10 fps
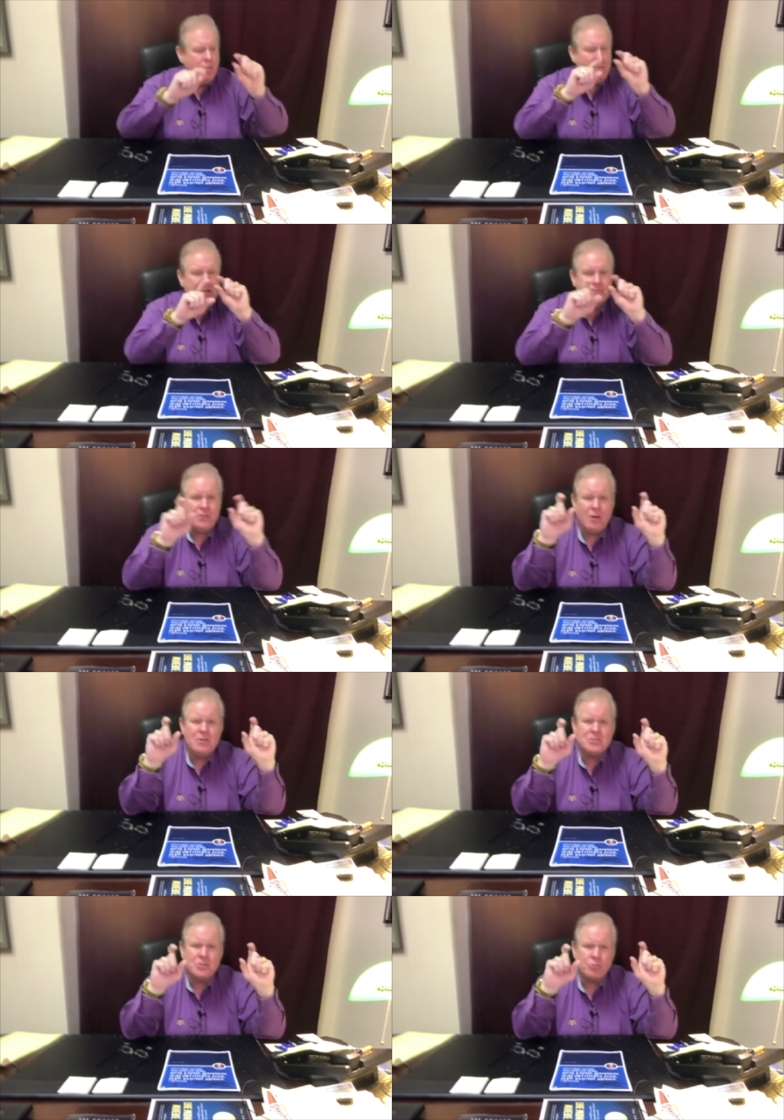But as
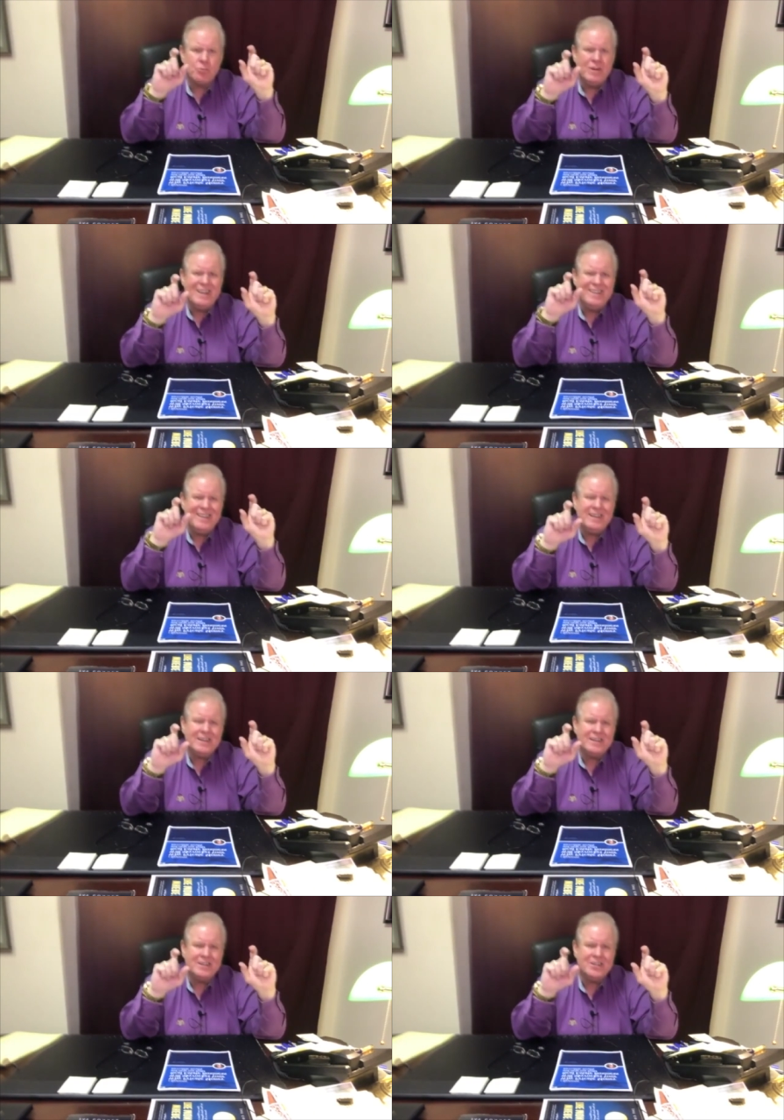far as the
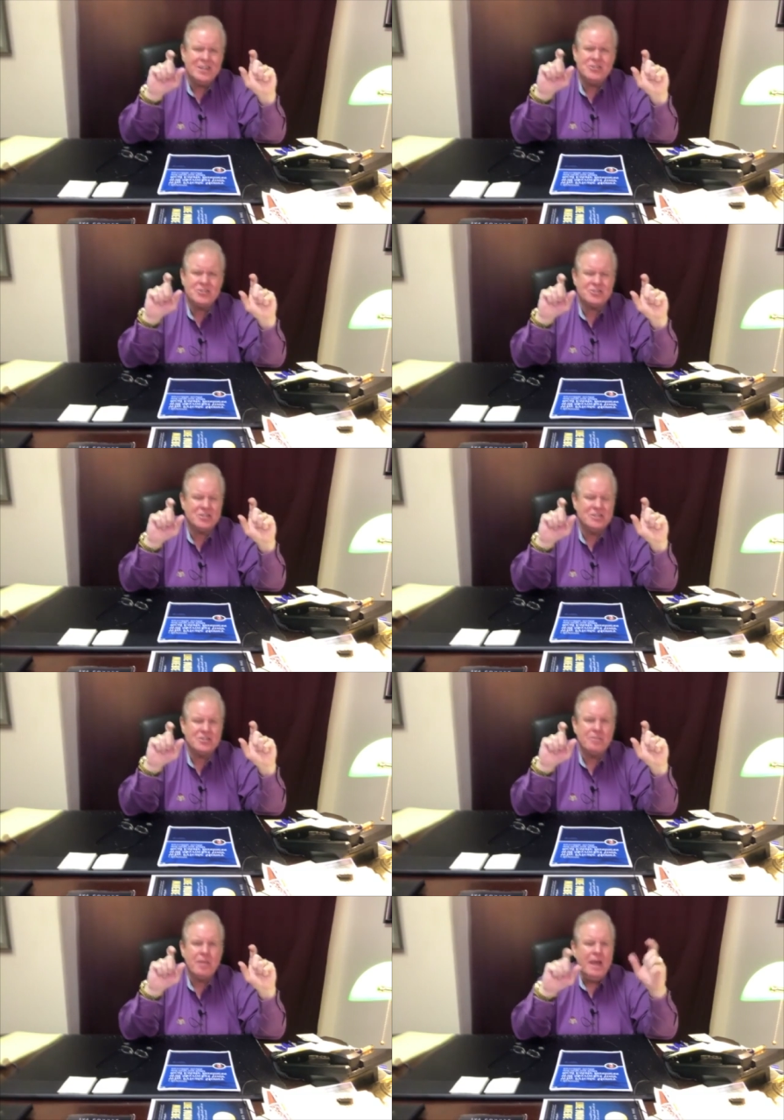written-in contingencies,